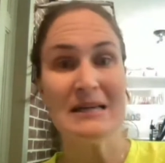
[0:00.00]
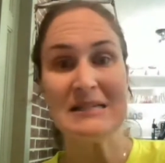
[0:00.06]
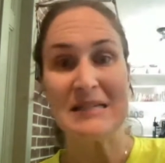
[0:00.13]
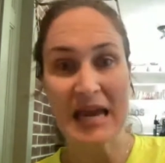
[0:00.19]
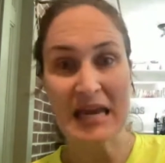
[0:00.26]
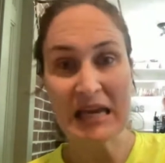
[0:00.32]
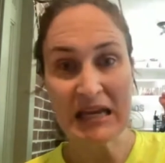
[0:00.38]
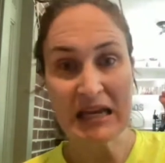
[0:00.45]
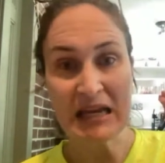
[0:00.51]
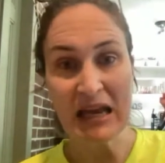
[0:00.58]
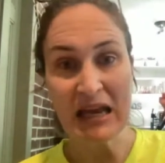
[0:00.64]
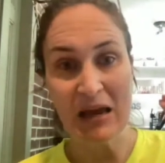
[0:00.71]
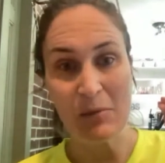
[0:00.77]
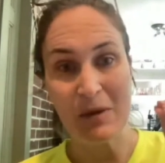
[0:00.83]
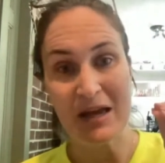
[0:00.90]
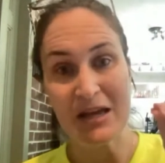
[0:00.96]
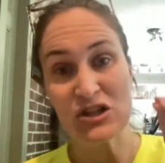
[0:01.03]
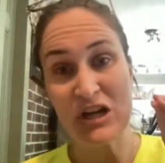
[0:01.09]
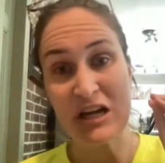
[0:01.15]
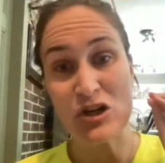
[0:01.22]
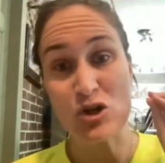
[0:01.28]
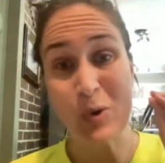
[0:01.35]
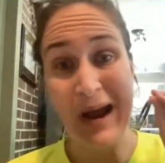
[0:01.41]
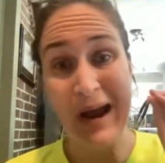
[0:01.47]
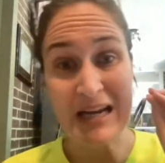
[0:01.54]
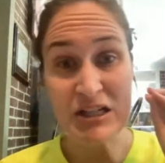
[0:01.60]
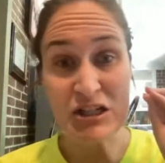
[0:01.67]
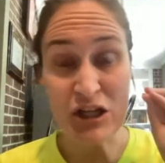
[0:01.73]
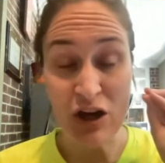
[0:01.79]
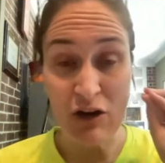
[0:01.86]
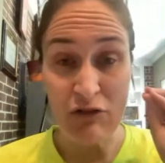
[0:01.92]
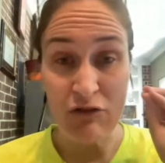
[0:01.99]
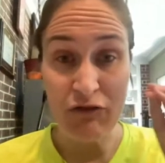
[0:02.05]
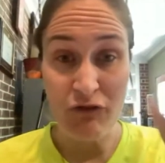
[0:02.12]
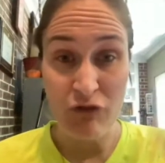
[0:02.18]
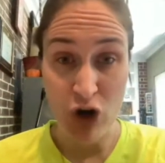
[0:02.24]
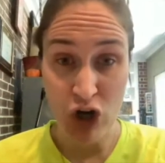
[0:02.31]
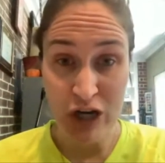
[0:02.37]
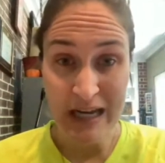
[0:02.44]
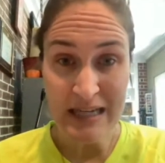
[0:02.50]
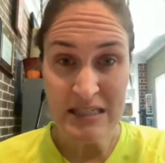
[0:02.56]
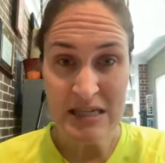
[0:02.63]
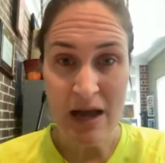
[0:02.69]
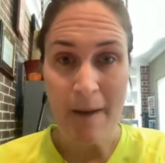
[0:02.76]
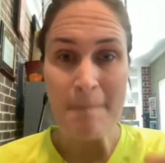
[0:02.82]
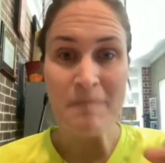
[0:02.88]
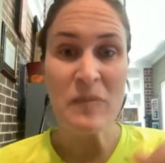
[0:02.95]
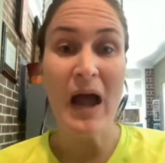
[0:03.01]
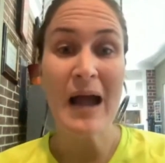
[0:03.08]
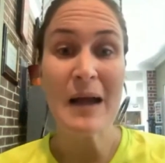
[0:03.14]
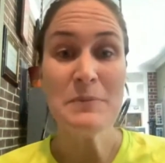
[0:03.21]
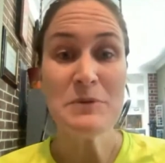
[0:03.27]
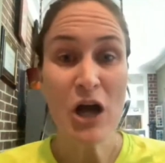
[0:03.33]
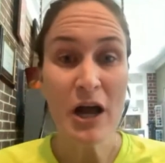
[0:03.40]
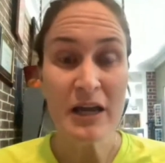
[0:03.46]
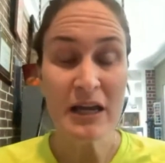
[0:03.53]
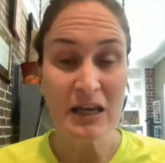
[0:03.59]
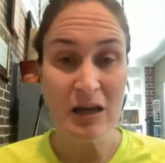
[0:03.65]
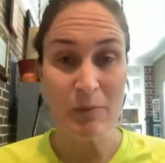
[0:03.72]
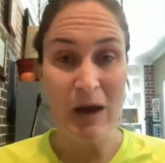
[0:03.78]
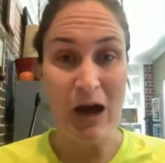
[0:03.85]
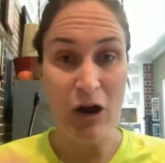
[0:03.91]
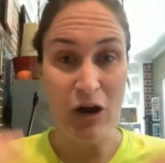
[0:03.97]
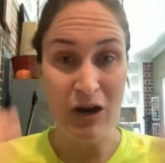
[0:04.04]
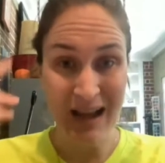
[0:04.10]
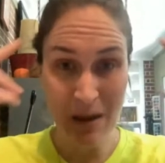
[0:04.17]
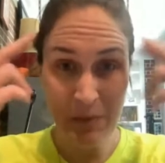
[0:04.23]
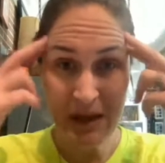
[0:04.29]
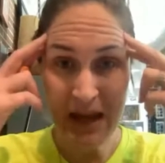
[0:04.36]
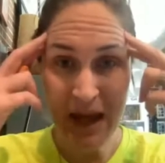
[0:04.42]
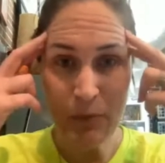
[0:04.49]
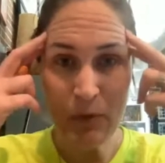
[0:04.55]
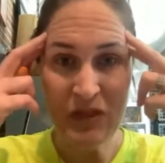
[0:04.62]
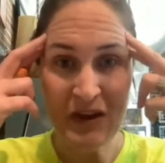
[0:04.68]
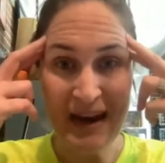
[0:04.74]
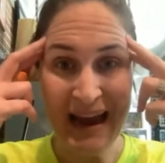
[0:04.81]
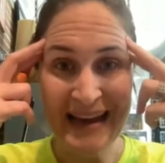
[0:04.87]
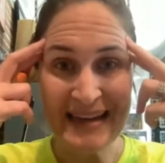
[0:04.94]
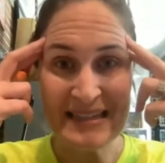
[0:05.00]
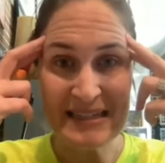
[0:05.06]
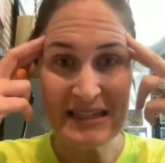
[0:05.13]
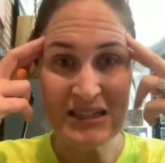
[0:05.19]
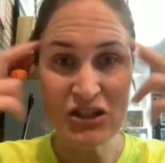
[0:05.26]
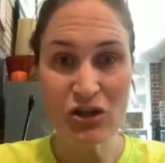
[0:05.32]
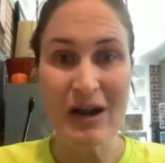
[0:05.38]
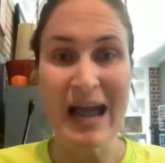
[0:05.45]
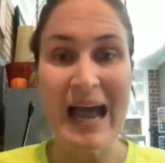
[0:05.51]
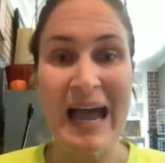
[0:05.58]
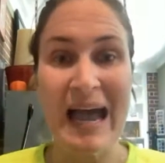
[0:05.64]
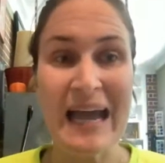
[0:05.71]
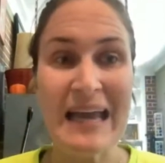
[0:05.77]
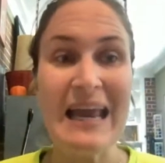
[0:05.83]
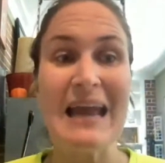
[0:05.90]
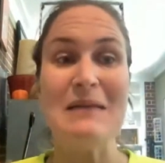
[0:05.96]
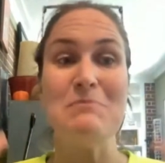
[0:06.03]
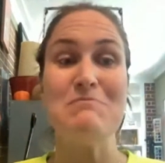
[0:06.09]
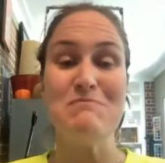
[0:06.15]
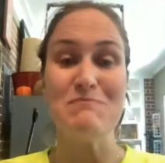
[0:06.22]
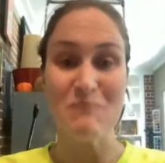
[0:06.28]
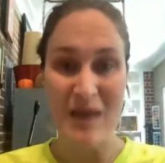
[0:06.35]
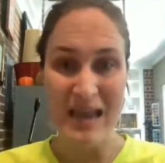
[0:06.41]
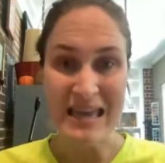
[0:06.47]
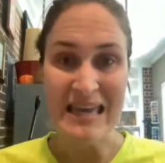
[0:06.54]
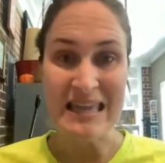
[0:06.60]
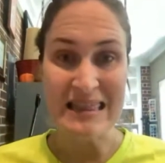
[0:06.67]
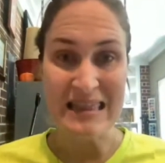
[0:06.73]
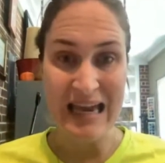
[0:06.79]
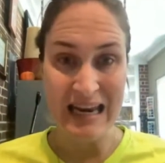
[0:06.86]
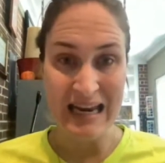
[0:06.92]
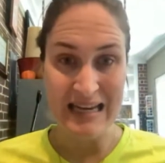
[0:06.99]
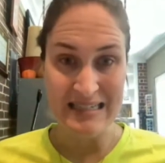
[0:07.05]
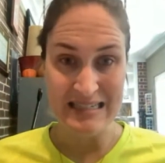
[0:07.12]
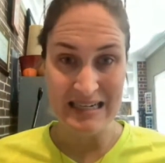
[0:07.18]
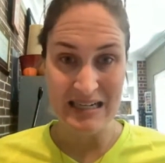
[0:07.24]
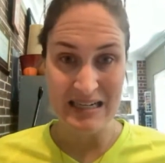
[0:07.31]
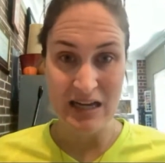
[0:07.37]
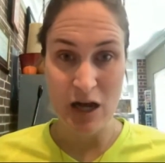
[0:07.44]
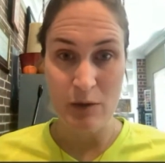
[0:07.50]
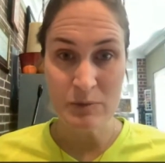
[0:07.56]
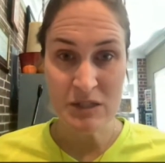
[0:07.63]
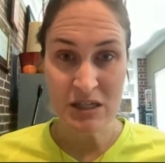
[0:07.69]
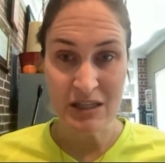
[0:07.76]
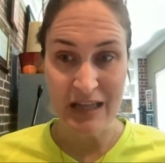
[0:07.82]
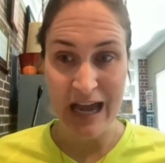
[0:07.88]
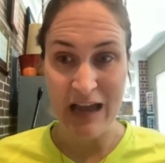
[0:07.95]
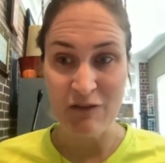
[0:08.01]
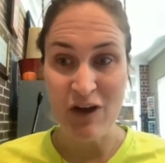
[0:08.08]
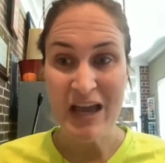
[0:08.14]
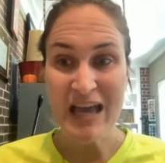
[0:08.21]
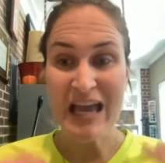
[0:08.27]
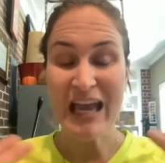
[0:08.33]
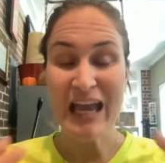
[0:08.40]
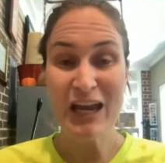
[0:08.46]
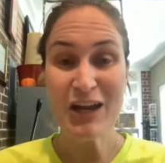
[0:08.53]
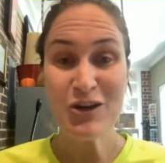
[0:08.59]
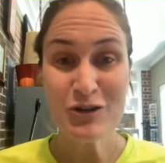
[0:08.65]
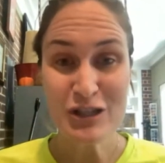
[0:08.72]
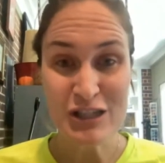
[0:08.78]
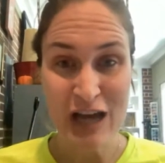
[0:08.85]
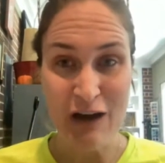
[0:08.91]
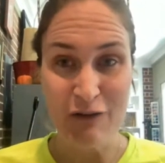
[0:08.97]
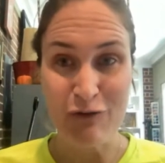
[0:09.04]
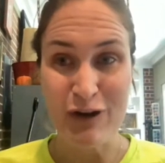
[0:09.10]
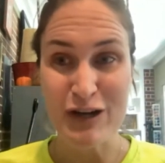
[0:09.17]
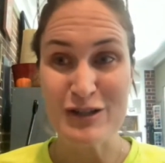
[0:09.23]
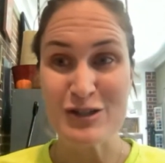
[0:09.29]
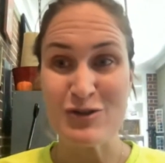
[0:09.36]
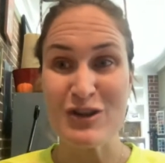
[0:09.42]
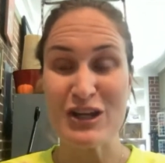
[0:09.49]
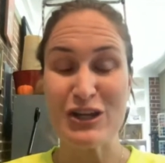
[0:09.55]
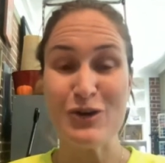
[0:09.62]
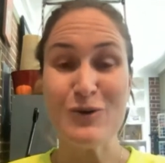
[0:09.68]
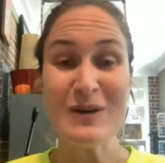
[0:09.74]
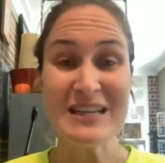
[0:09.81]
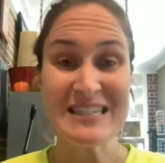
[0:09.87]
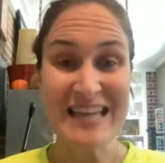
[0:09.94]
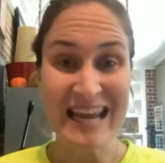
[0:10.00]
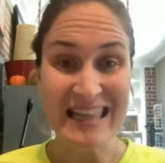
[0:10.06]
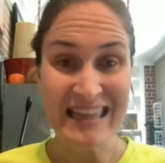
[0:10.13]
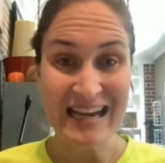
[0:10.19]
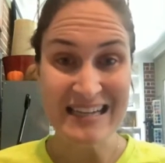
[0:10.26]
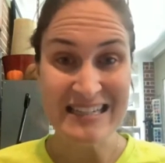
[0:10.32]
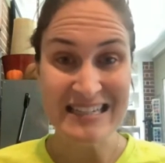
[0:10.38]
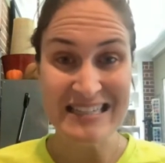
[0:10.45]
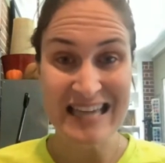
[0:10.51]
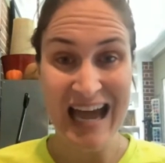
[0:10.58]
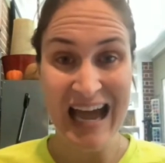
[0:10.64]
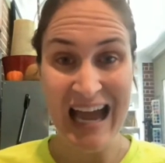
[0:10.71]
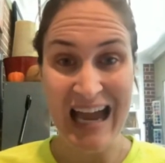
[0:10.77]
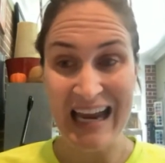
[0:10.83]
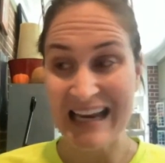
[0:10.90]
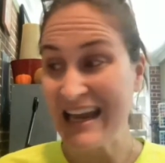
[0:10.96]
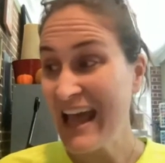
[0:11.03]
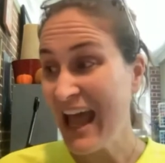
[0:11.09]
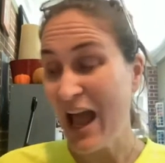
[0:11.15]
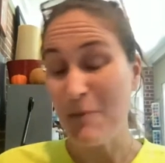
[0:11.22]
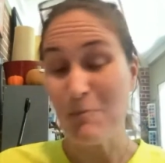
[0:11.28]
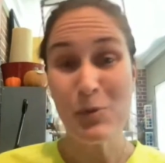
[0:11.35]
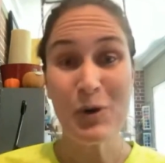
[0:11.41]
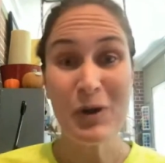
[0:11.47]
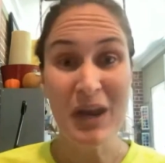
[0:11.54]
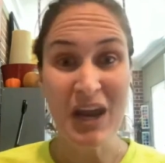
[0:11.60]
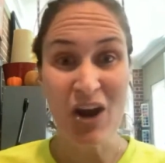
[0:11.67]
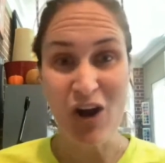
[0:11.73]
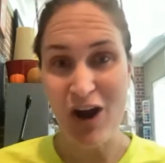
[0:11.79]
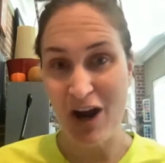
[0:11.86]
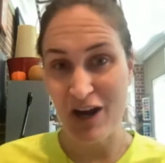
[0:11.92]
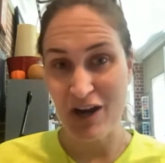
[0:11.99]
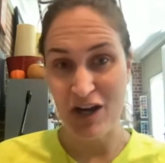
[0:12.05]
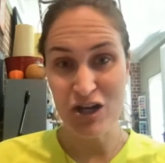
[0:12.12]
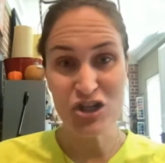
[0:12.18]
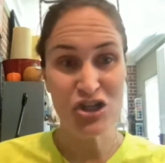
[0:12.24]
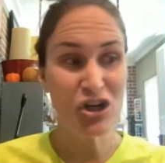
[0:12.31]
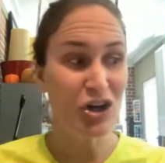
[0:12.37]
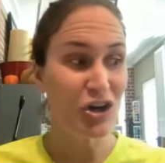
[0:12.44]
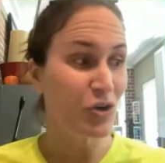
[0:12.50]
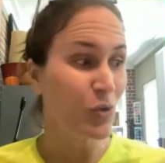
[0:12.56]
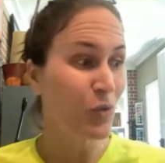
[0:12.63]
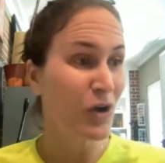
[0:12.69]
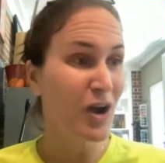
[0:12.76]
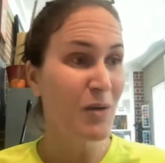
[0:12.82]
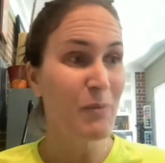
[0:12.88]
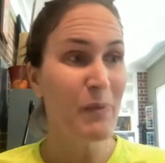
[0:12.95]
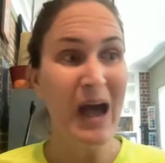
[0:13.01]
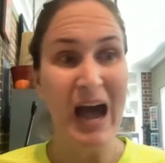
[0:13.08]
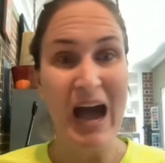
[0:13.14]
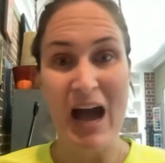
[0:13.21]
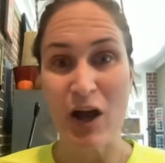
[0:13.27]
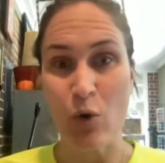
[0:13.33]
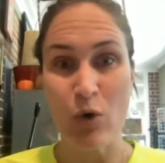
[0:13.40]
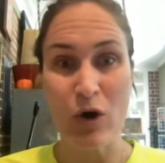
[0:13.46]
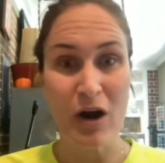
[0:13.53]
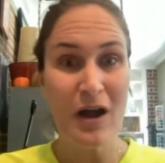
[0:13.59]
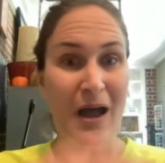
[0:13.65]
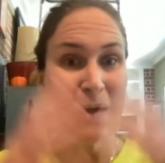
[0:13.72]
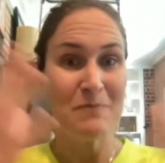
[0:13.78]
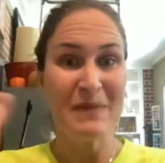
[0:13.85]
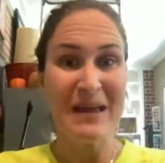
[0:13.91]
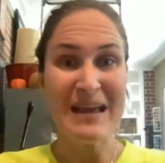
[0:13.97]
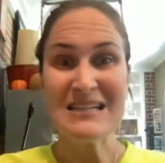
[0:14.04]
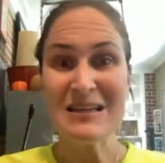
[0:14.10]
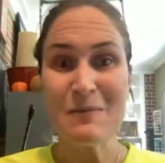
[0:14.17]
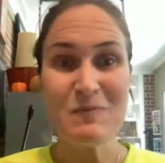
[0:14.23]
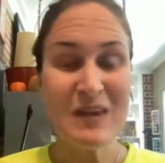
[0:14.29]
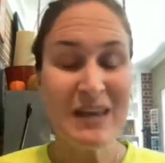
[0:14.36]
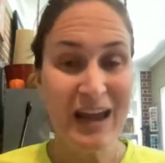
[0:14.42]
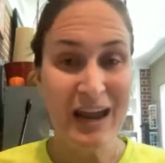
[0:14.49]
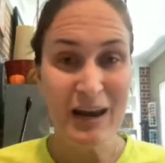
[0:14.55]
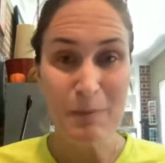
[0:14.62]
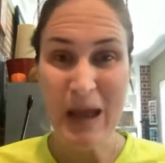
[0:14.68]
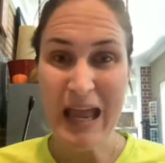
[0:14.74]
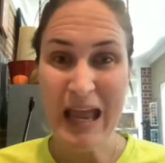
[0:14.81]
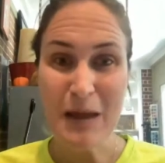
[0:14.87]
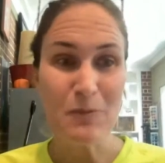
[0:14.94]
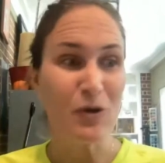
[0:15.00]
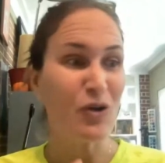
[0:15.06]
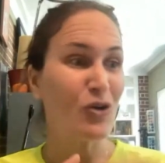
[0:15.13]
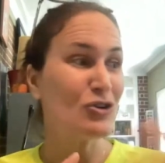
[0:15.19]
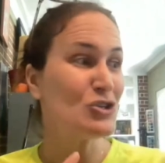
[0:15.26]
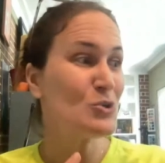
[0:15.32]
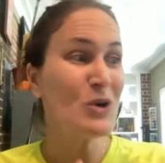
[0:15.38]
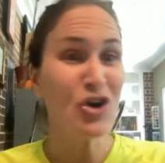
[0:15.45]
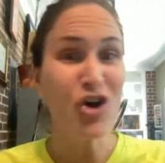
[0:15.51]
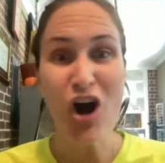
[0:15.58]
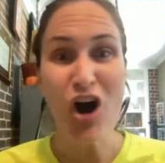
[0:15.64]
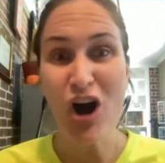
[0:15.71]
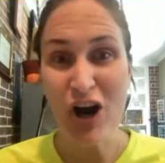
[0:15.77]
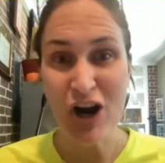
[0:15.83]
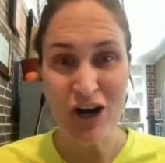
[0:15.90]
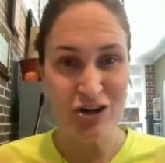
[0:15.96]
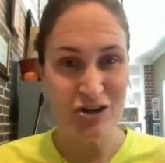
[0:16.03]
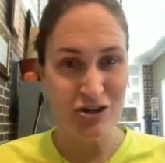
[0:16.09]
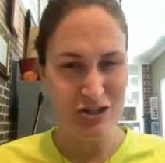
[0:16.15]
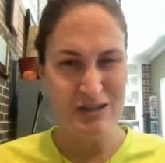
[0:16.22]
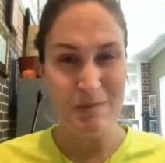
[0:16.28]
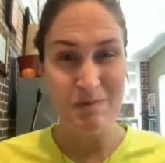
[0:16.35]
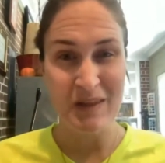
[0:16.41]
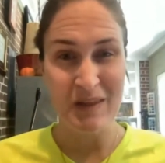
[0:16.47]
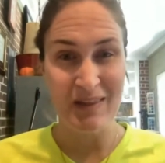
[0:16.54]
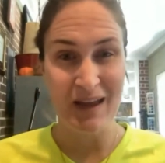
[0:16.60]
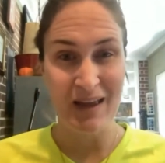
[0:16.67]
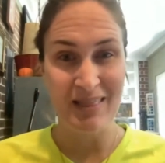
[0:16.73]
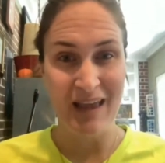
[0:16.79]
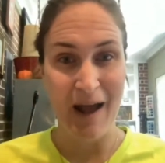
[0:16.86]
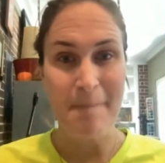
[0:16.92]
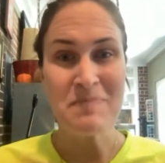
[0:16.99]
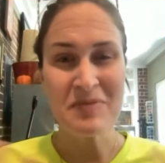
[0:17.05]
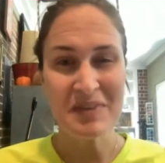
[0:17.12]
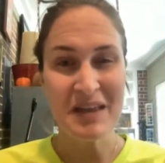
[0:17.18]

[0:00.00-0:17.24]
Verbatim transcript: taking an image, and trying to convert it I'm talking about coming up with an idea in your head and making that idea come to life in your software so that you can take that design and put it on a shirt or a bag or make something out of paper or do a card or something like that.